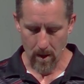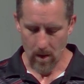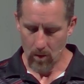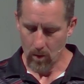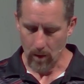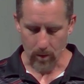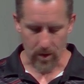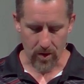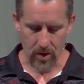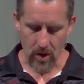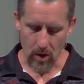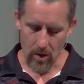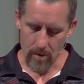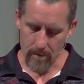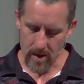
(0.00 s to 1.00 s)
What was
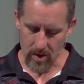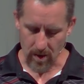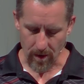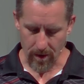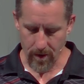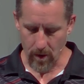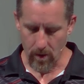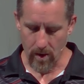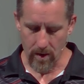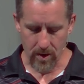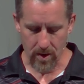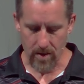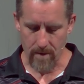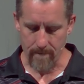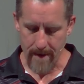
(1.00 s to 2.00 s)
sown among the thorns
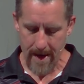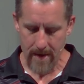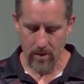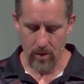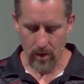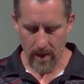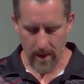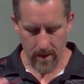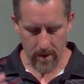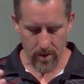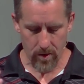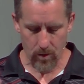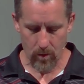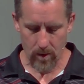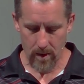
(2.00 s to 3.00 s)
is the man who hears
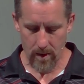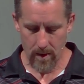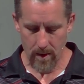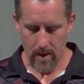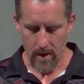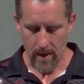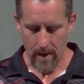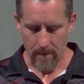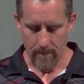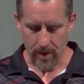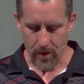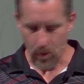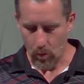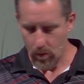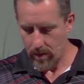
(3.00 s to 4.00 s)
the word, but
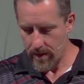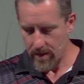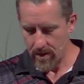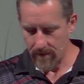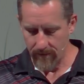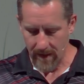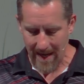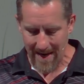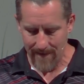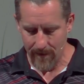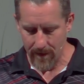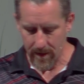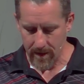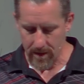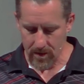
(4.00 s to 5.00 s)
the worries of life
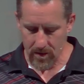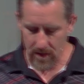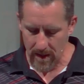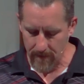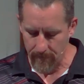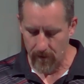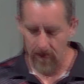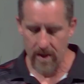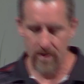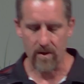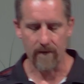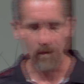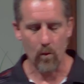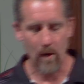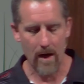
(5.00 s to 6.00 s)
and the deceitfulness
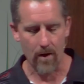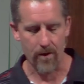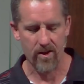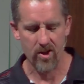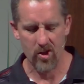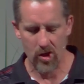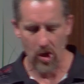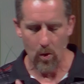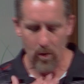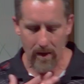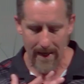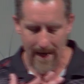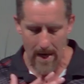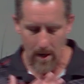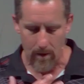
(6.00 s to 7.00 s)
of wealth choke
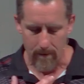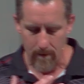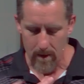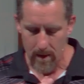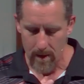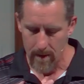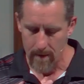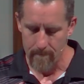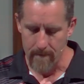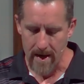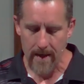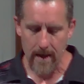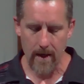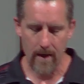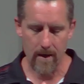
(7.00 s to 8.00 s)
it out,
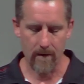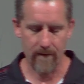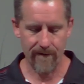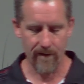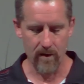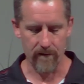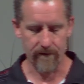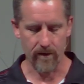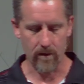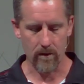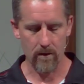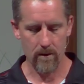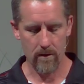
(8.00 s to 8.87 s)
making it unfruitful.